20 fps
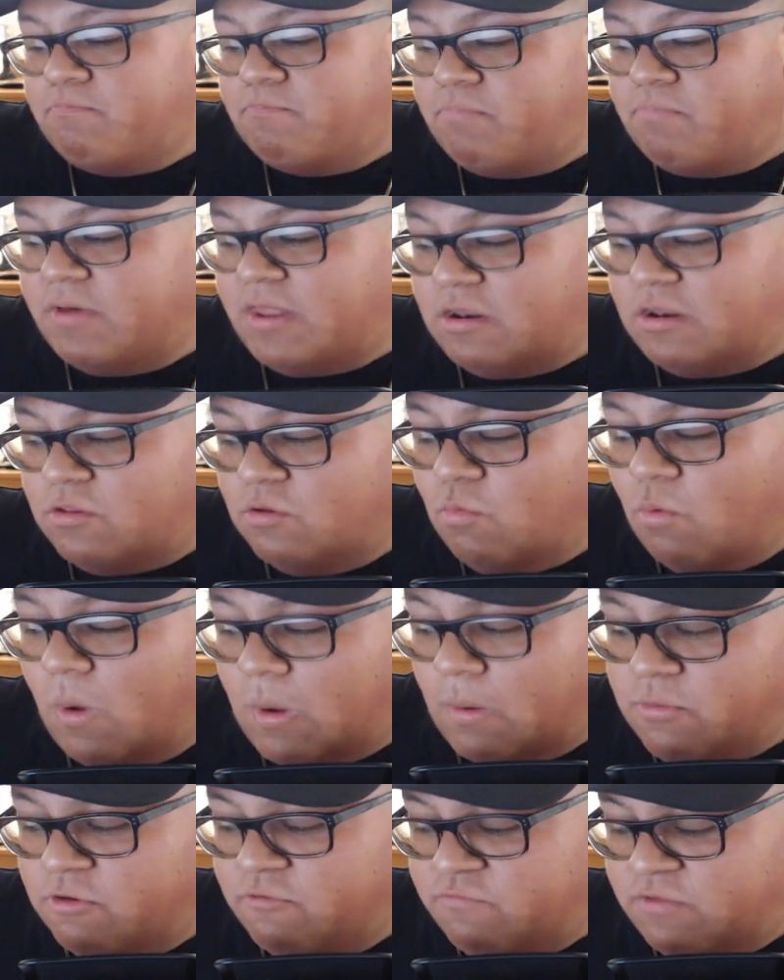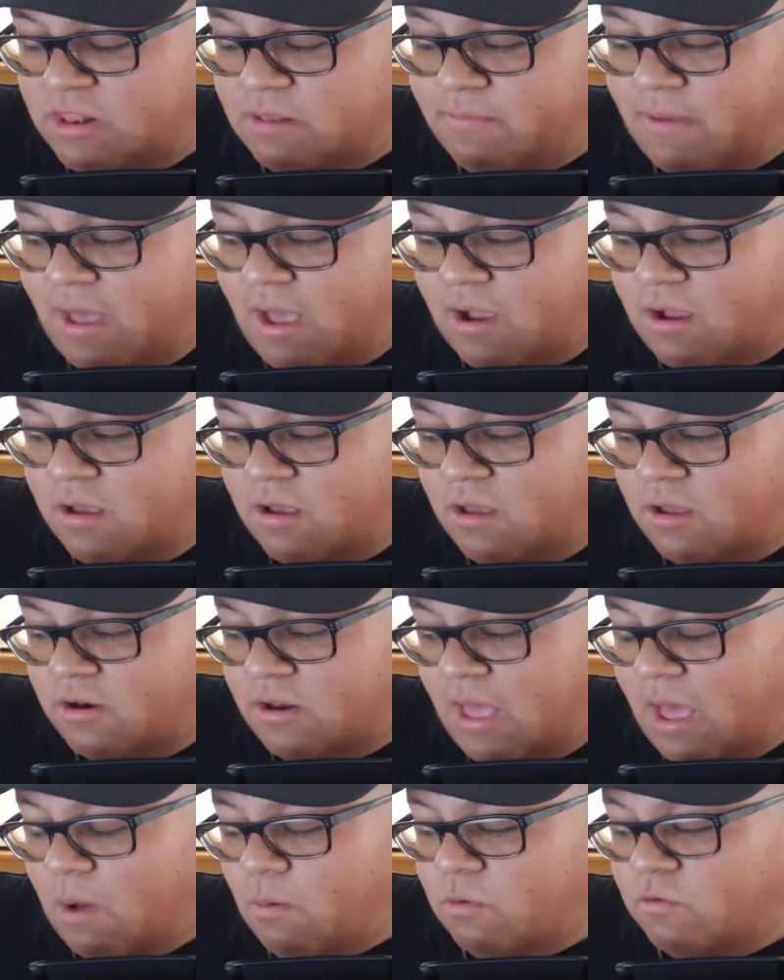But I do welcome your feedback on
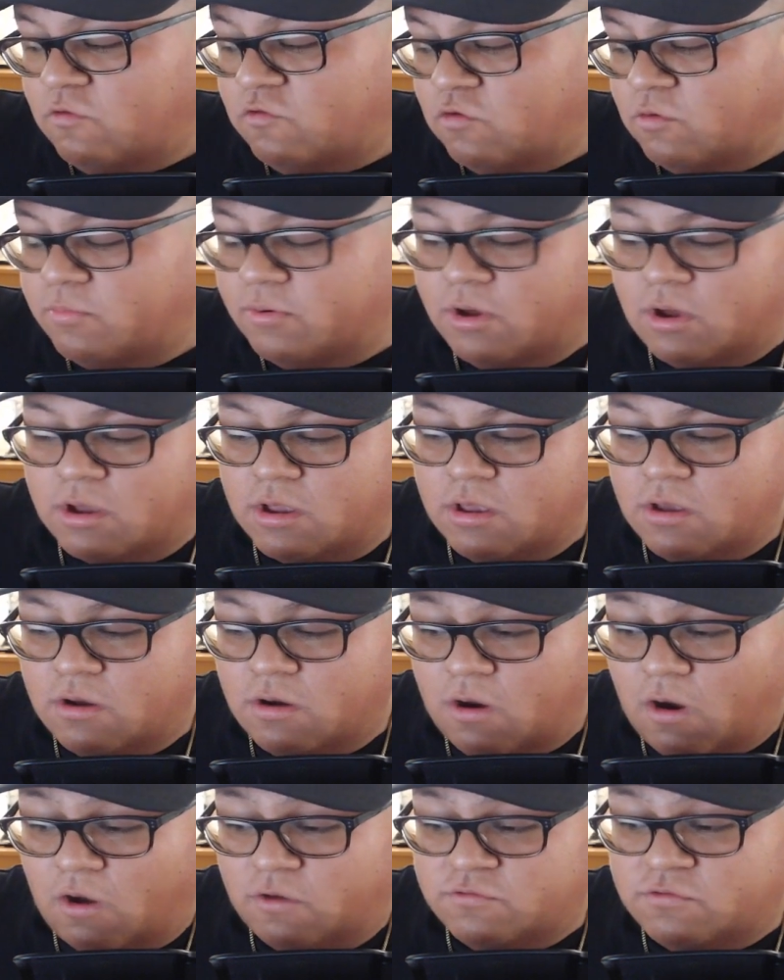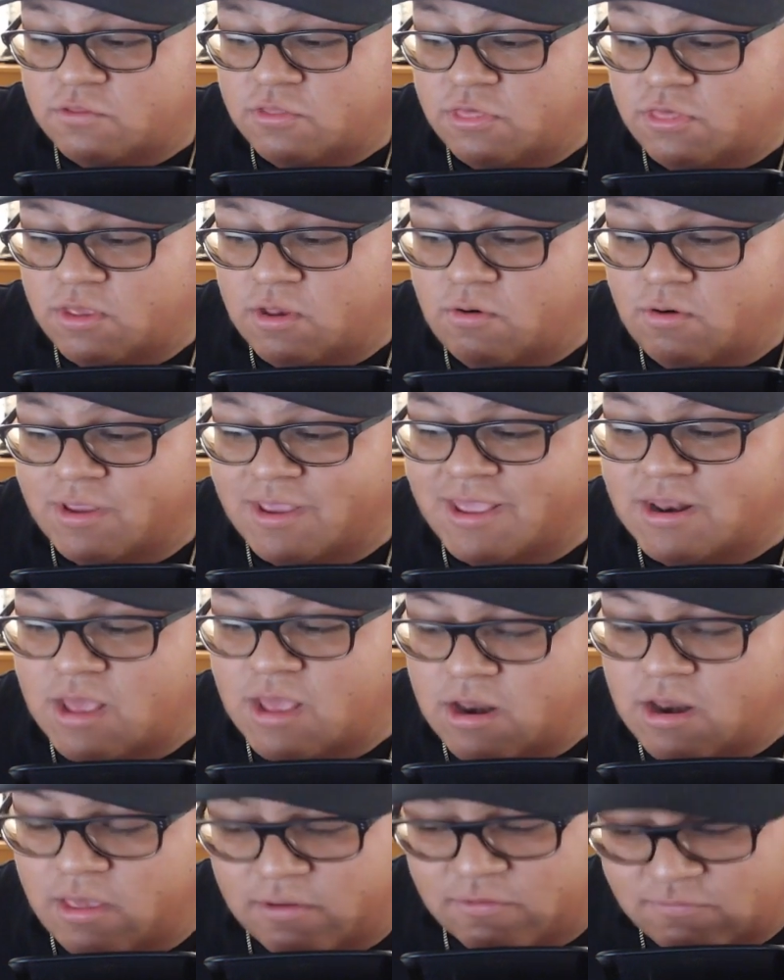how would you book Austin Theory in
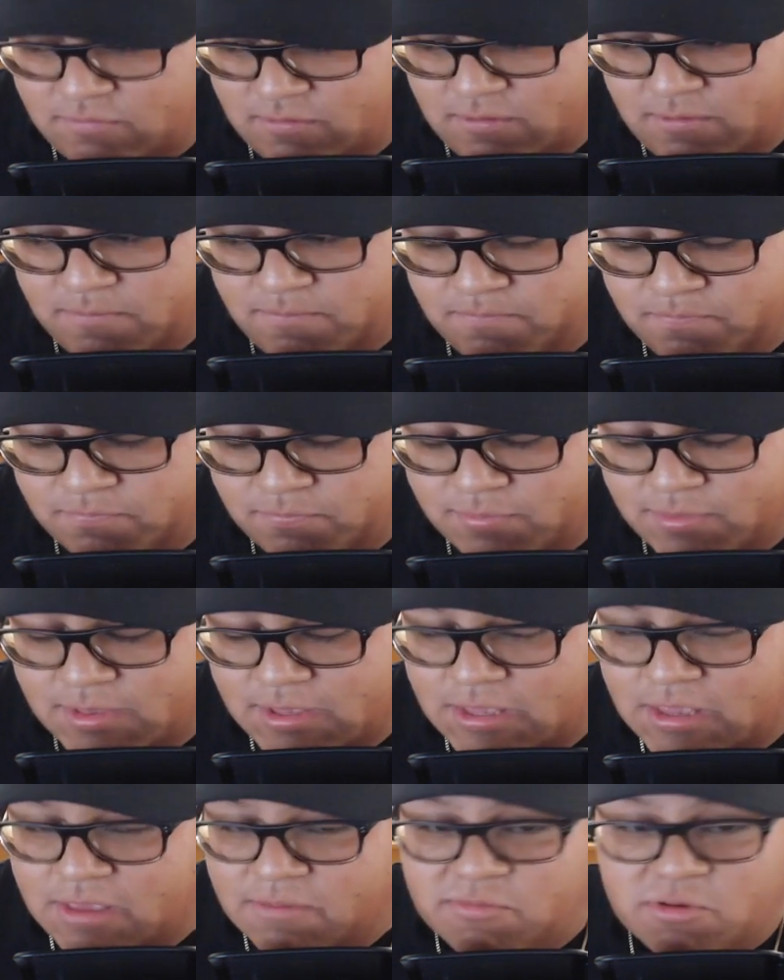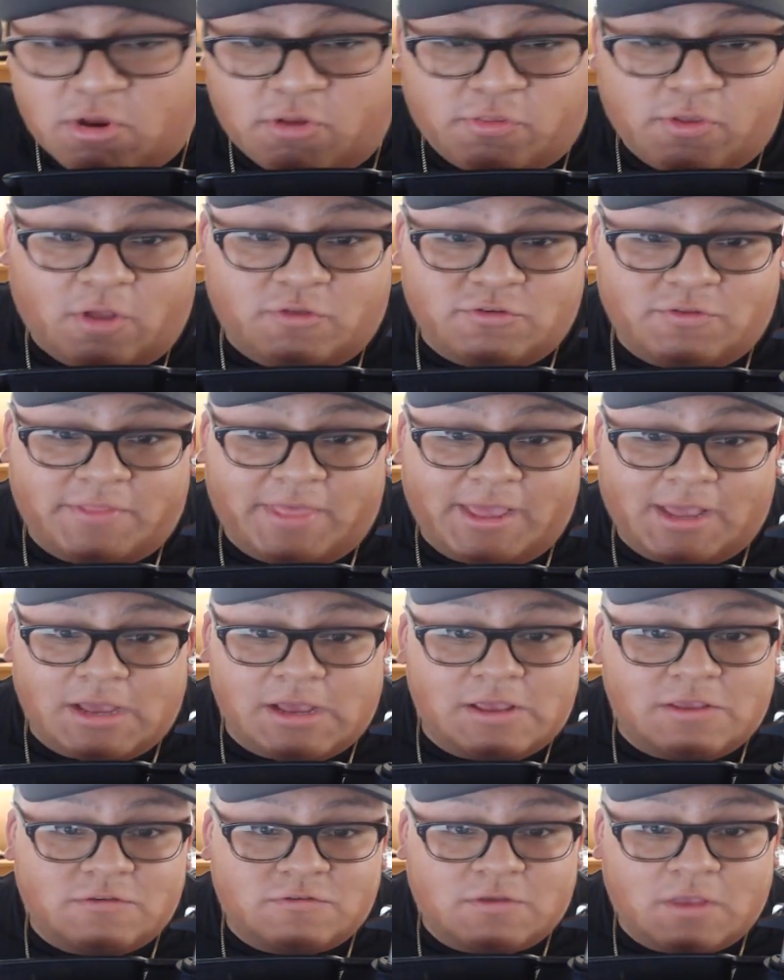NXT. Give me your thoughts on that,
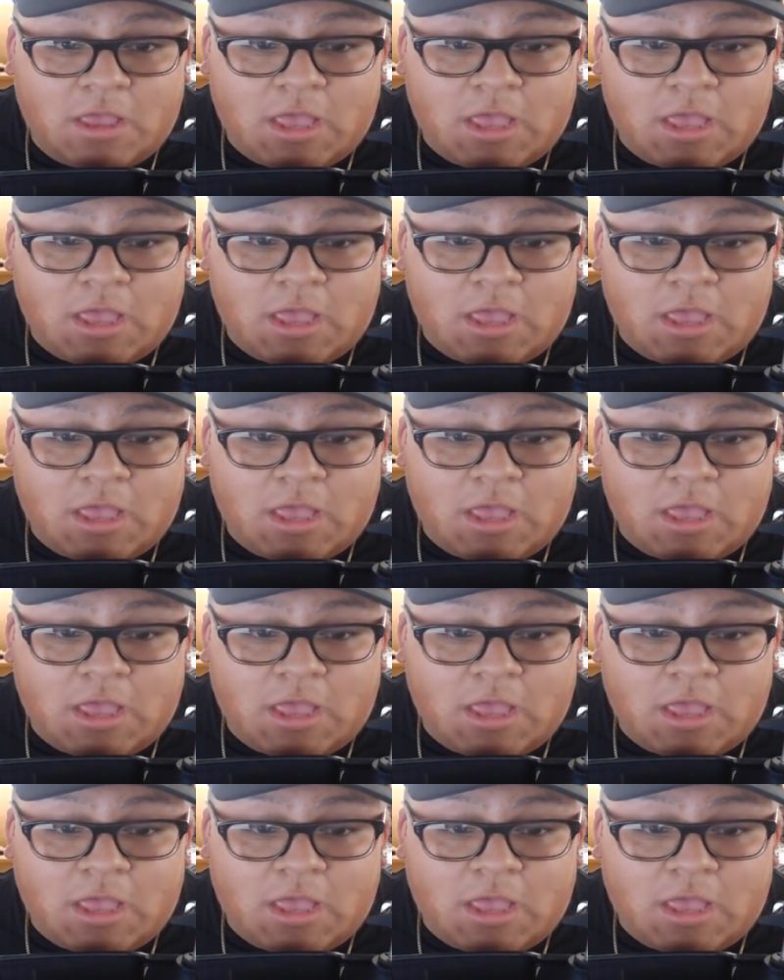guys.